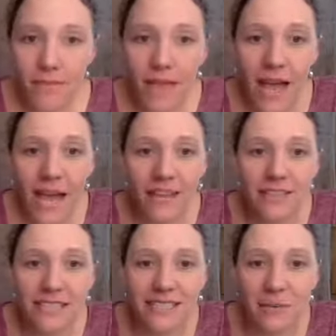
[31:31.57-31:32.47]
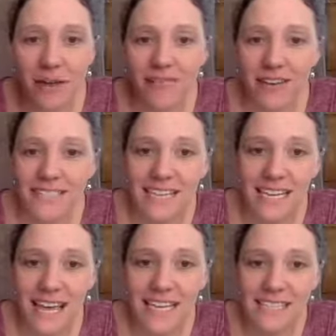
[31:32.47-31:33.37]
I use this on my face at
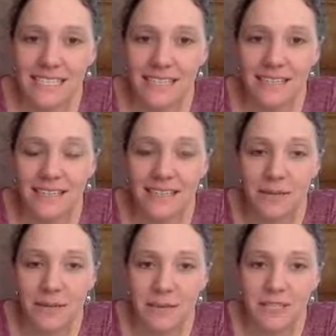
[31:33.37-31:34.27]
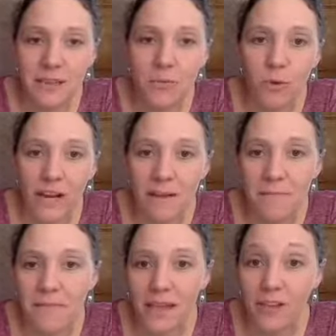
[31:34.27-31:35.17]
night, sometimes in the morning,
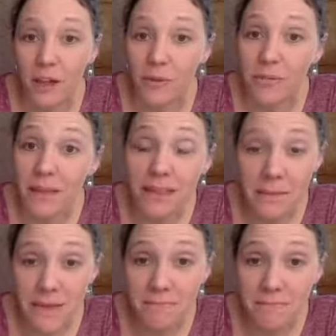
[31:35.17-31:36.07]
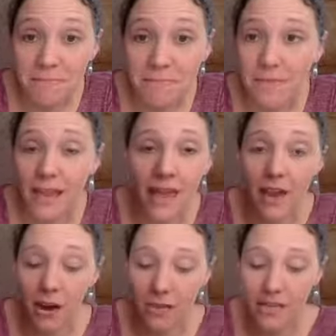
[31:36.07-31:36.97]
along with my lemon. Okay,
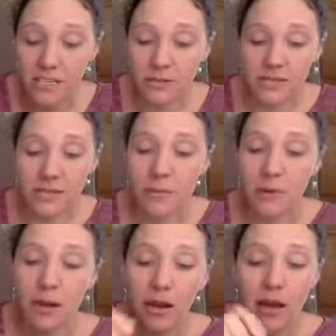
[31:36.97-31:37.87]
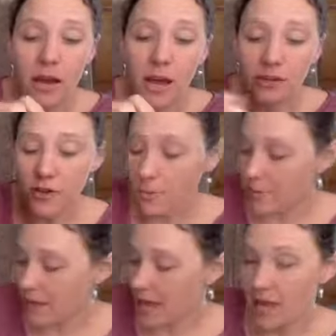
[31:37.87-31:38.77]
and all I do is I put a drop
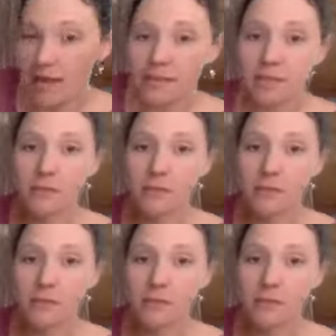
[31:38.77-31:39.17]
in my hand